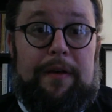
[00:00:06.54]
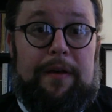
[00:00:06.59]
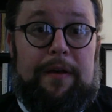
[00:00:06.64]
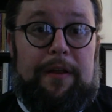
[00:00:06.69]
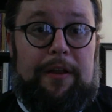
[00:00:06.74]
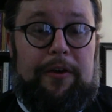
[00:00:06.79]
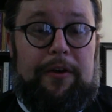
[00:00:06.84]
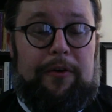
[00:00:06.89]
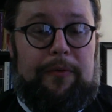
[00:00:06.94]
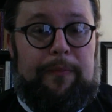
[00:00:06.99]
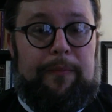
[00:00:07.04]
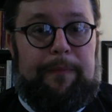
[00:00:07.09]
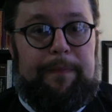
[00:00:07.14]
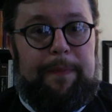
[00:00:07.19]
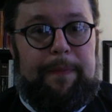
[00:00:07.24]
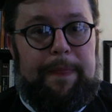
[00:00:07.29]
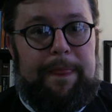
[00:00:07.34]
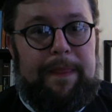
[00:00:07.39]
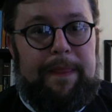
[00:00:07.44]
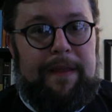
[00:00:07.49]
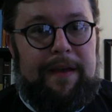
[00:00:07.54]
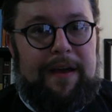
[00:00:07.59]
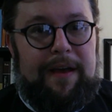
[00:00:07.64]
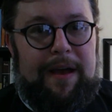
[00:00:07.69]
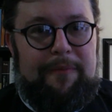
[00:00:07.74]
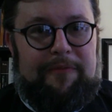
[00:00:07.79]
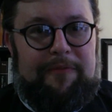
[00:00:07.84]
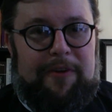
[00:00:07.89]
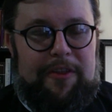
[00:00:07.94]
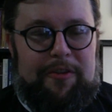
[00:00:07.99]
Hello,
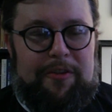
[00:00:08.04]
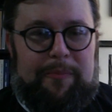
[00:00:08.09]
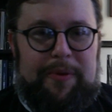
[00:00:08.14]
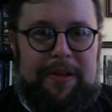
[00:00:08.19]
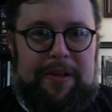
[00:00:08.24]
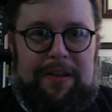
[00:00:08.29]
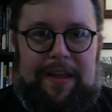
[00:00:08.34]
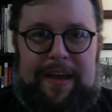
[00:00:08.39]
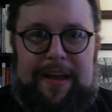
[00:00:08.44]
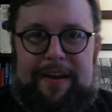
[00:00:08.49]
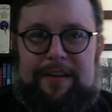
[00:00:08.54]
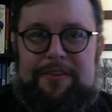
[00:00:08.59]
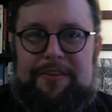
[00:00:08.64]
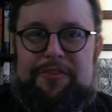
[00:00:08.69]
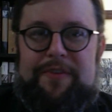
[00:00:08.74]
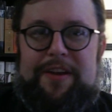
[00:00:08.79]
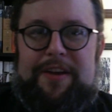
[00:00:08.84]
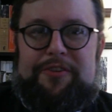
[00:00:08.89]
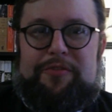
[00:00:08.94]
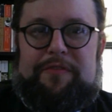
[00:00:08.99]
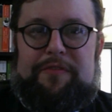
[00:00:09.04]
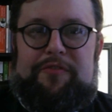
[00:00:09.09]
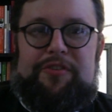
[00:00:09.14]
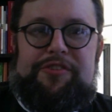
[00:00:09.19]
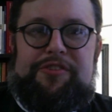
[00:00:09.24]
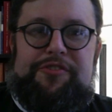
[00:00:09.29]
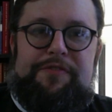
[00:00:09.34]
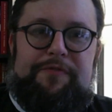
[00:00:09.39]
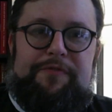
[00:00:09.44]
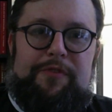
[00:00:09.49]
I'm Father Bill Lytle, Director of
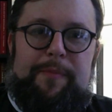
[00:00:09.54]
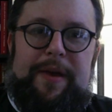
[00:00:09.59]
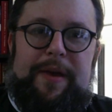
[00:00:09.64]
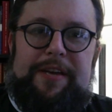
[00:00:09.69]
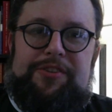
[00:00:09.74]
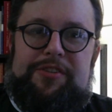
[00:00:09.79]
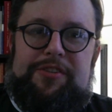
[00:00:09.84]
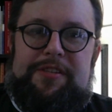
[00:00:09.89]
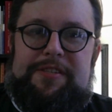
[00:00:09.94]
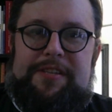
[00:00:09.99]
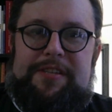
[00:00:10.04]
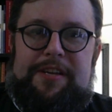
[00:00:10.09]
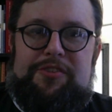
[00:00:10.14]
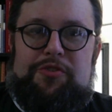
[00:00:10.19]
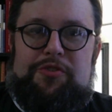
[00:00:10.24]
Christian Formation at St.